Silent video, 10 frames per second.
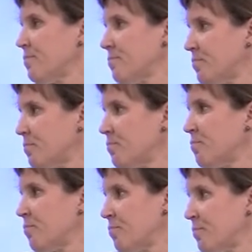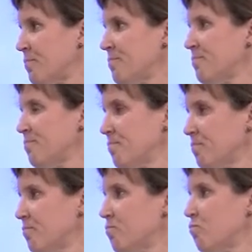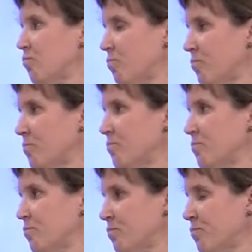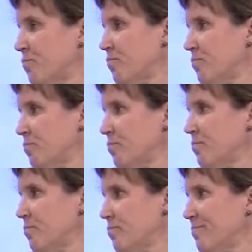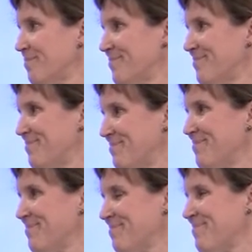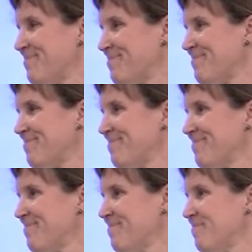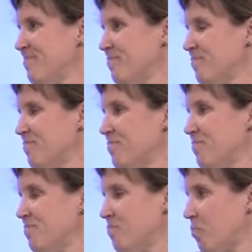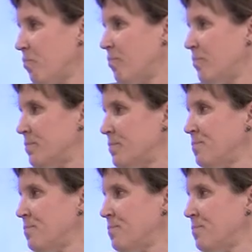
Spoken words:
No words are spoken by the person on screen.